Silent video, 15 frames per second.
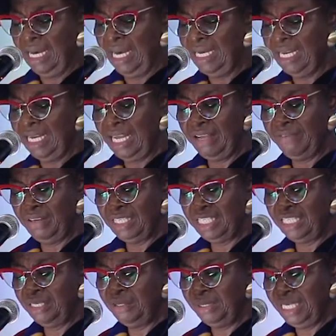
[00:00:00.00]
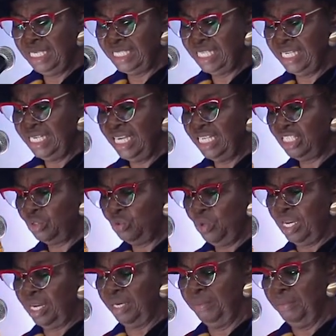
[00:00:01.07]
and I have articulated
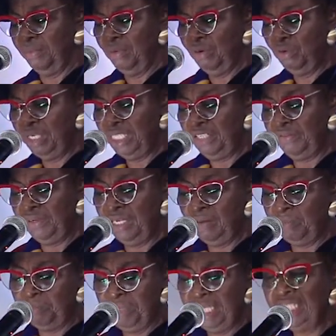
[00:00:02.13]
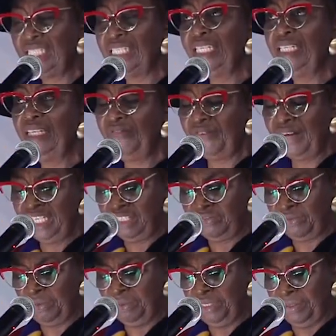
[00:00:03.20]
elsewhere what development
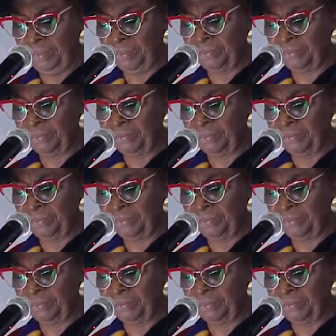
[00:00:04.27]
signifies for me.